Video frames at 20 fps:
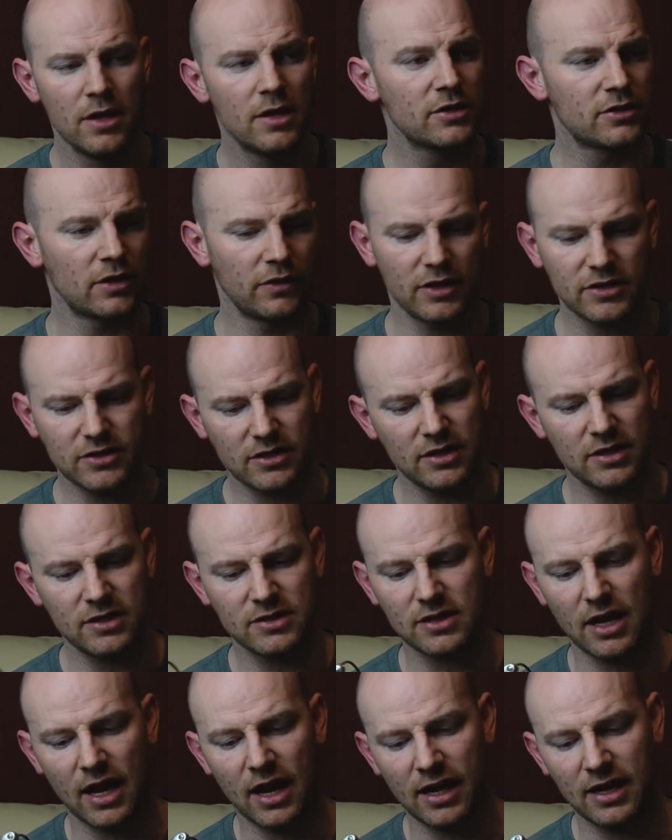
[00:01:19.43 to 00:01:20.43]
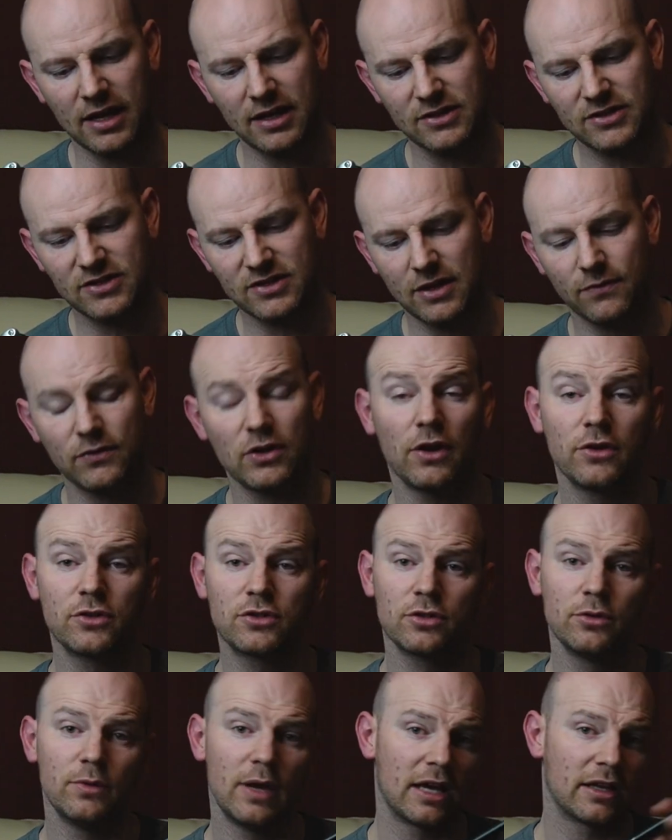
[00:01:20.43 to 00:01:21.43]
So this is a
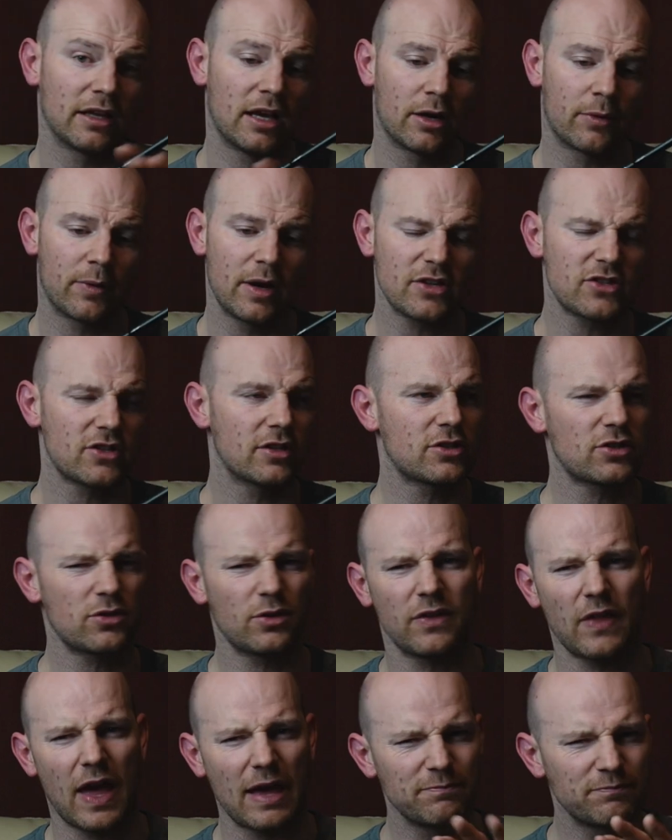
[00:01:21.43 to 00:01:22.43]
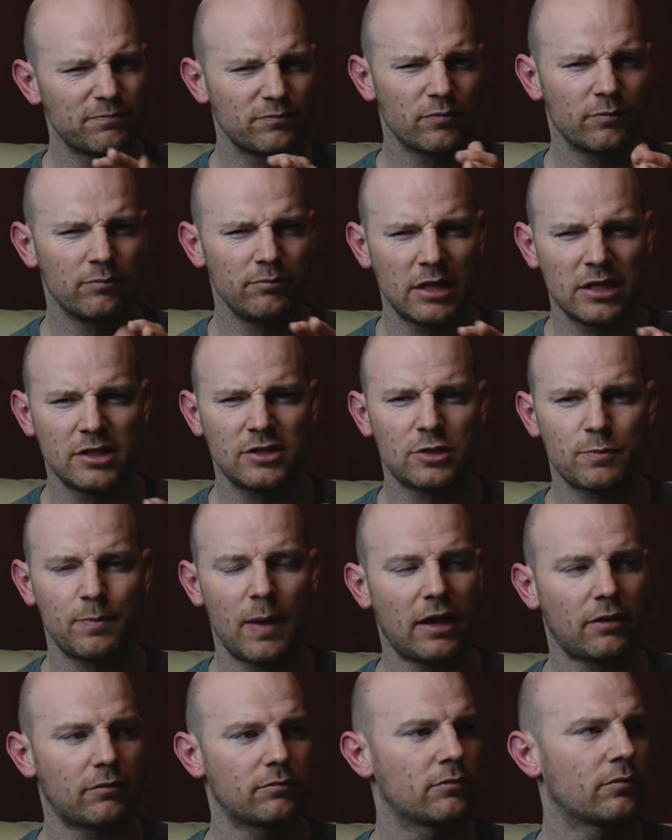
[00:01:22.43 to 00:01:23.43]
702 LRS. It's sort of that
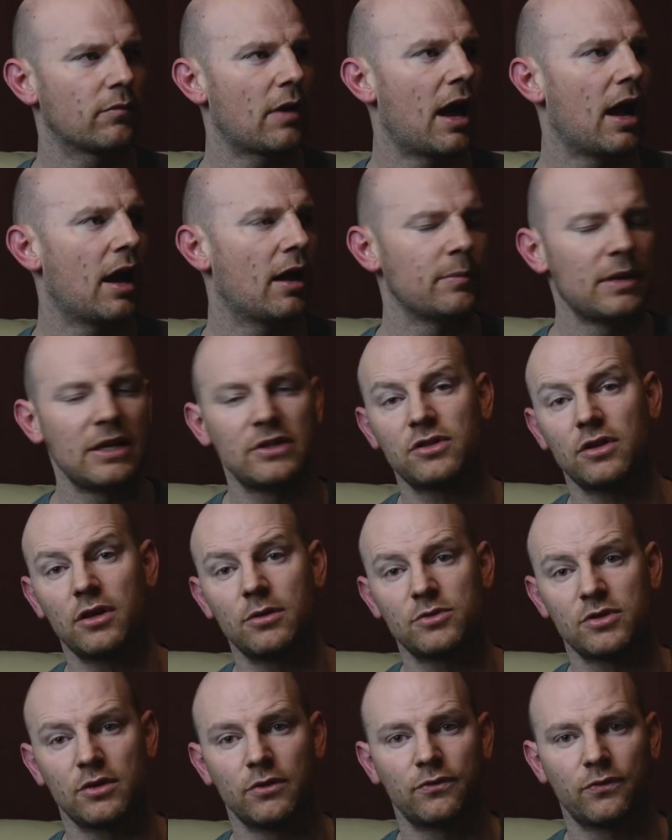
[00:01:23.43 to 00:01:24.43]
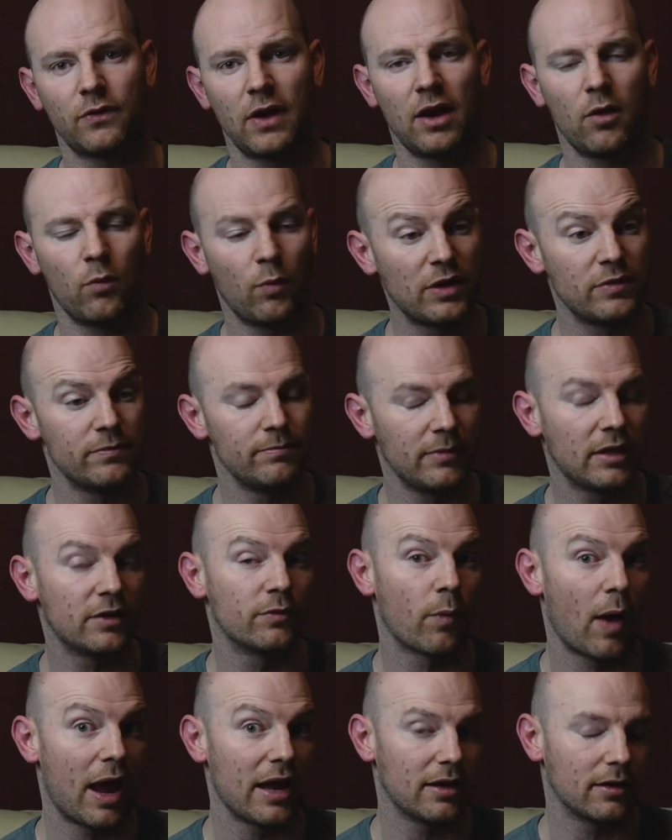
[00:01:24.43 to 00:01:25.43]
mid-spec in terms of
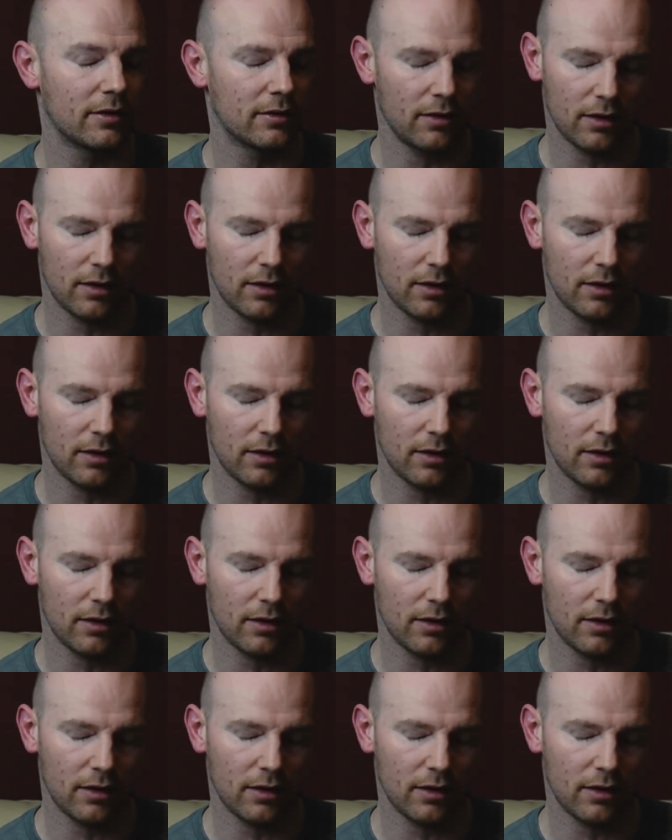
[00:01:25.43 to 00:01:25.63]
mid-rate.